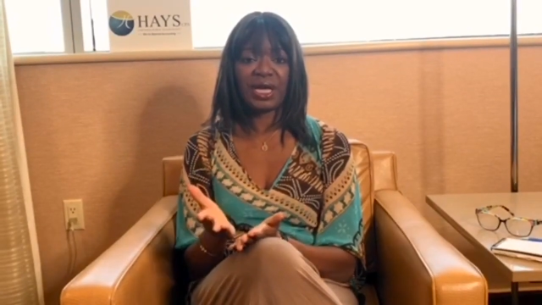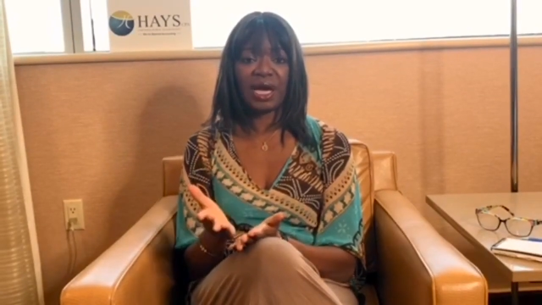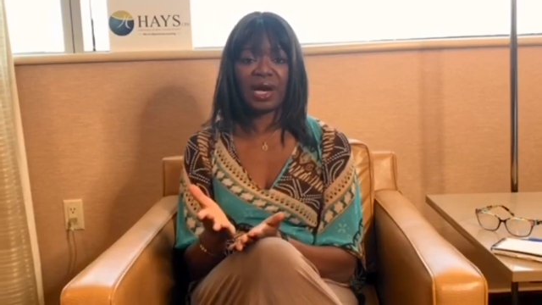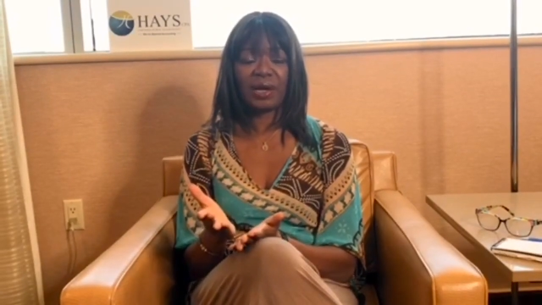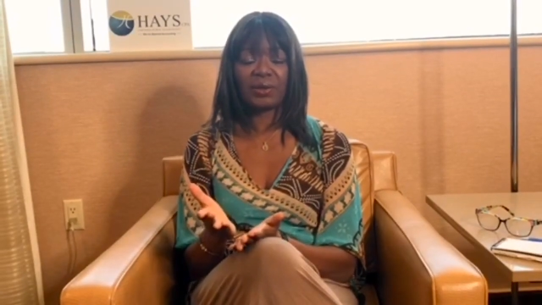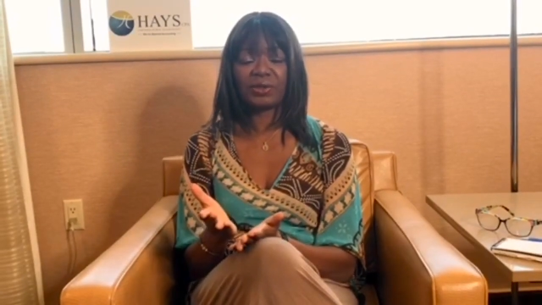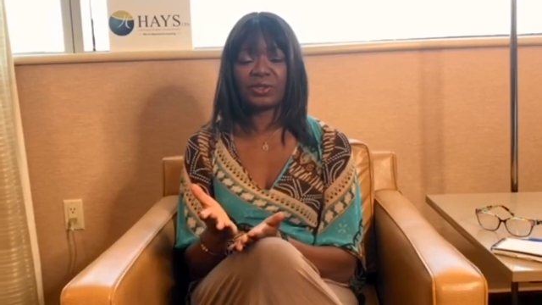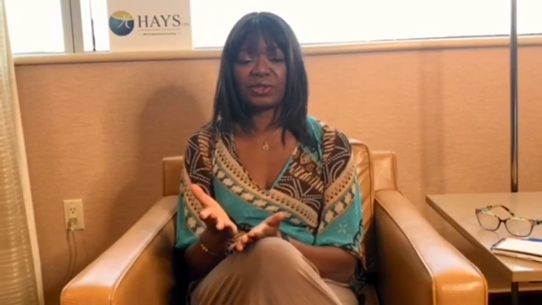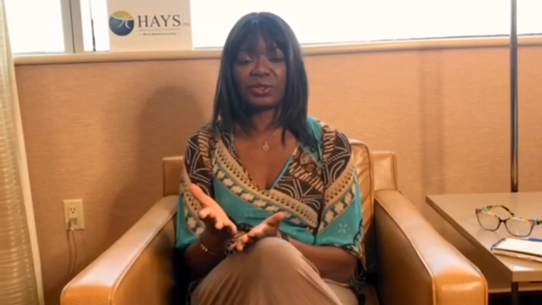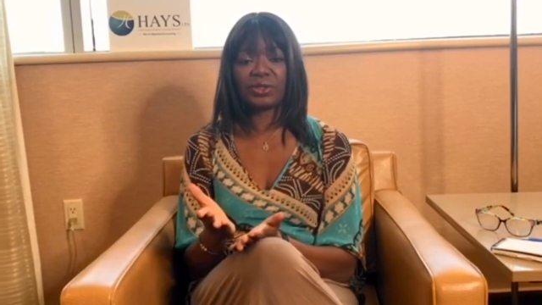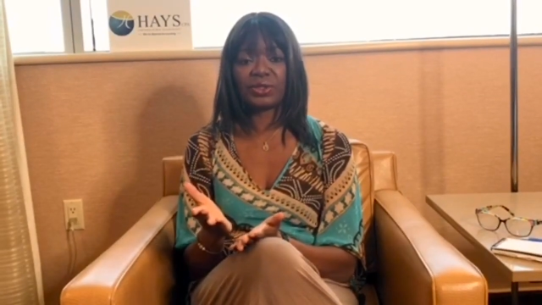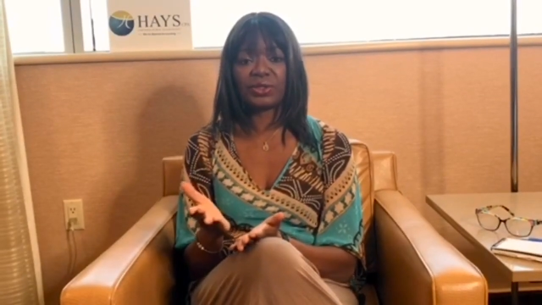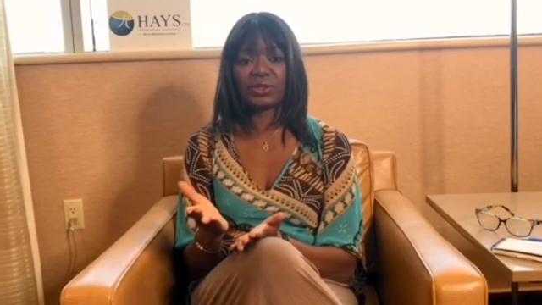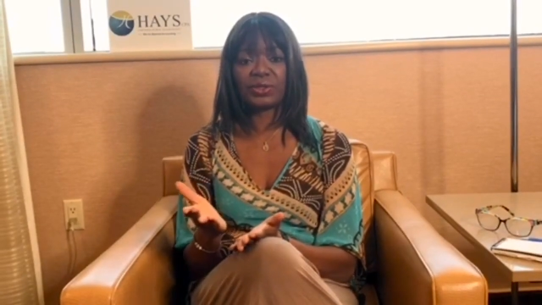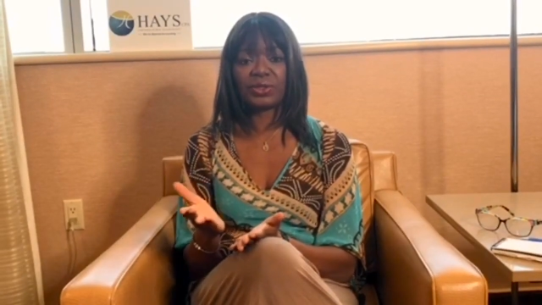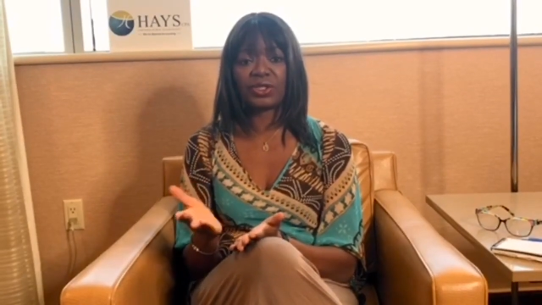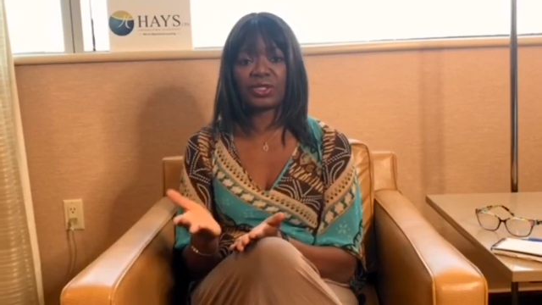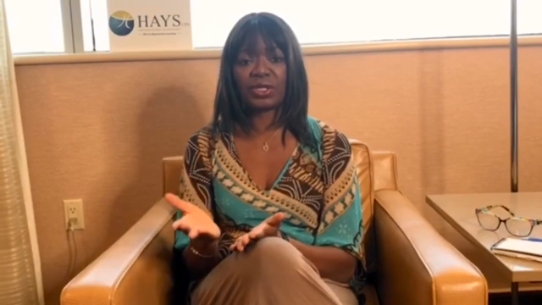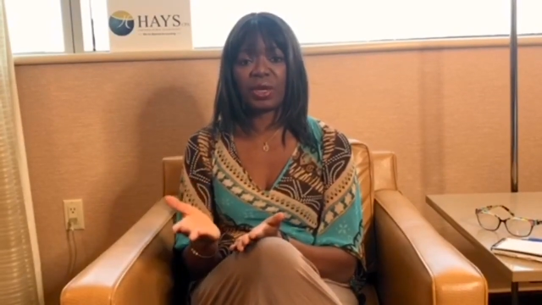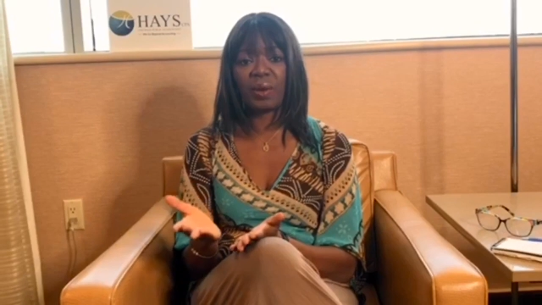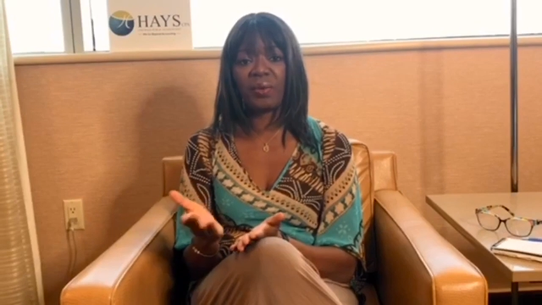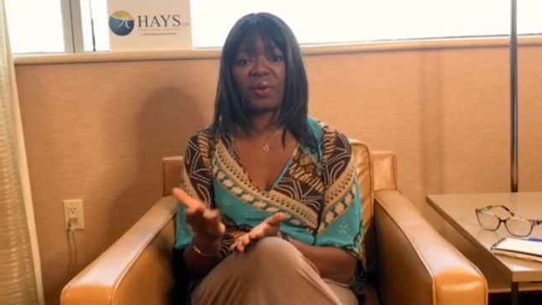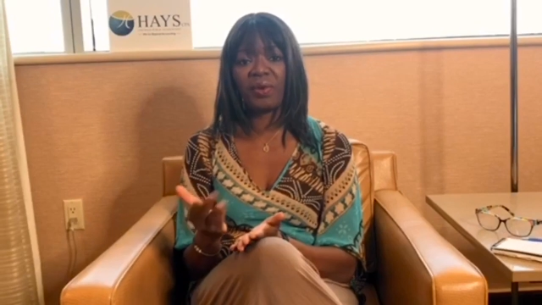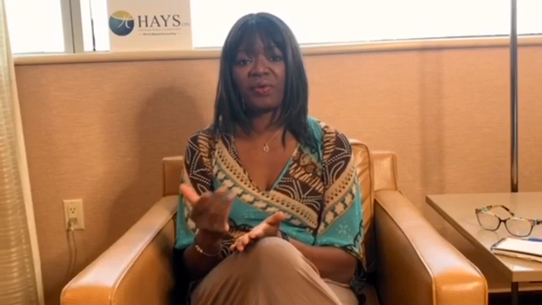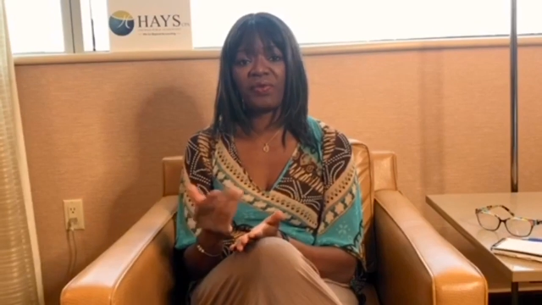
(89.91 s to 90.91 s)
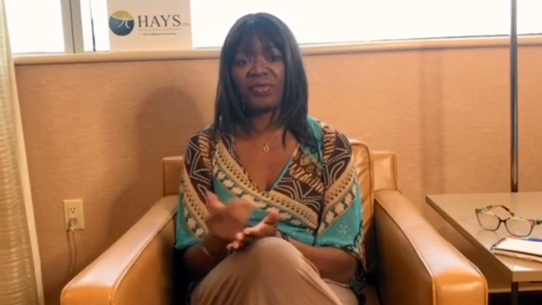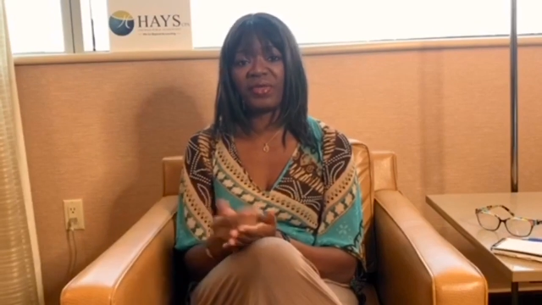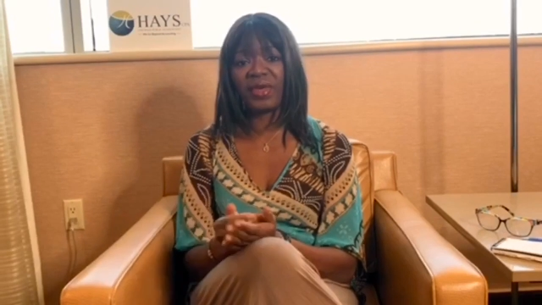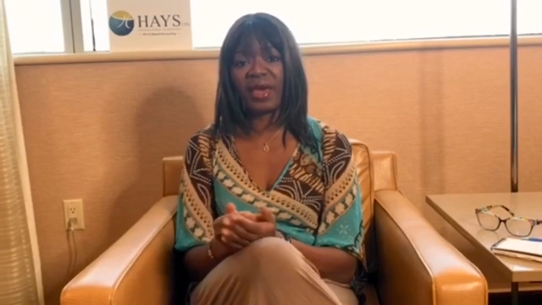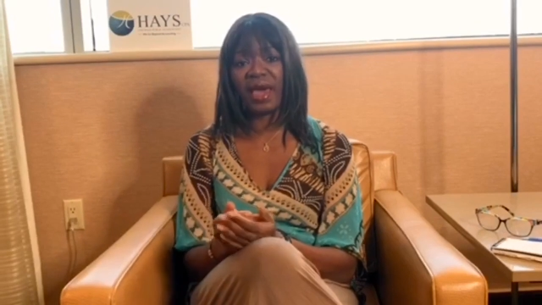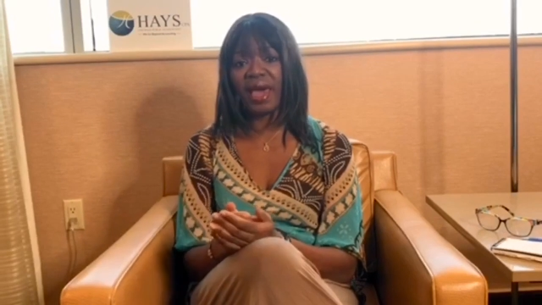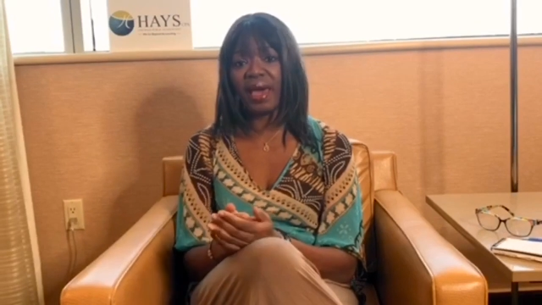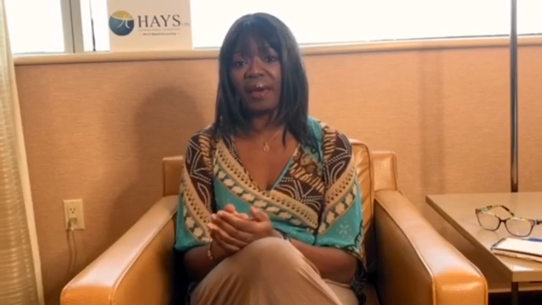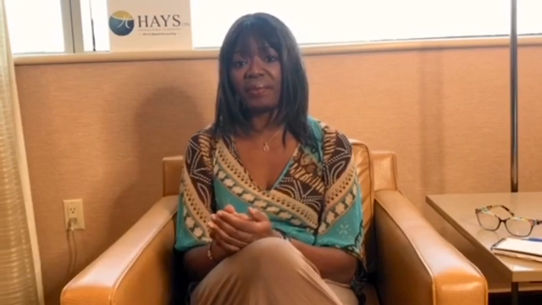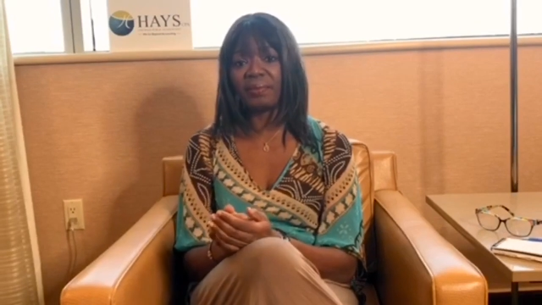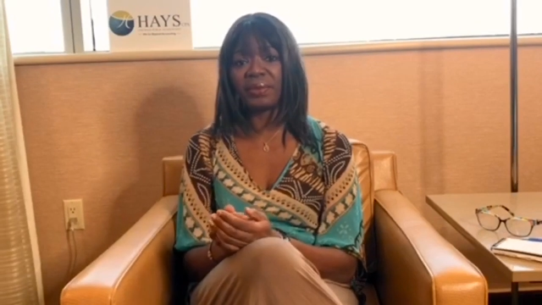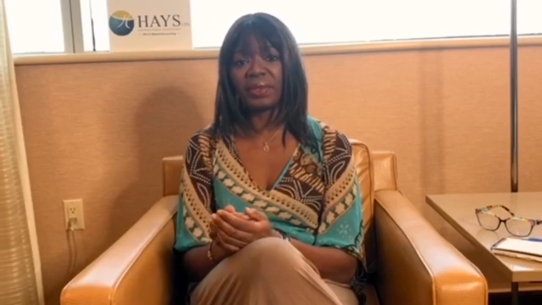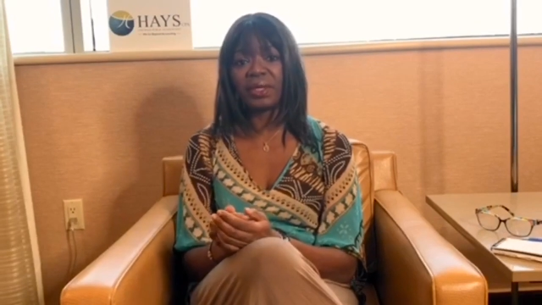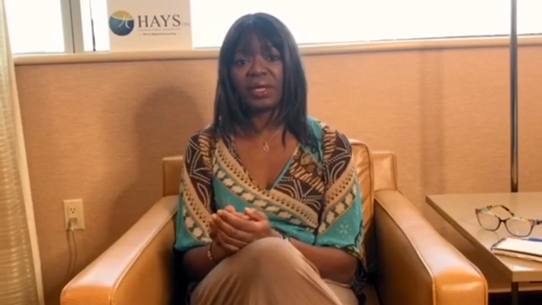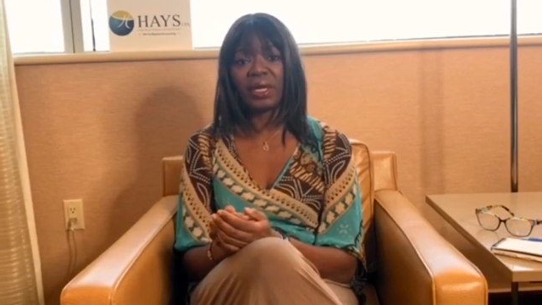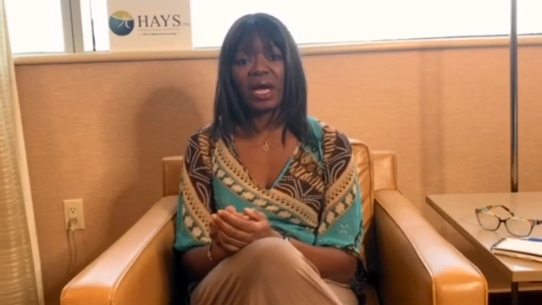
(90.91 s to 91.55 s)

out to some of them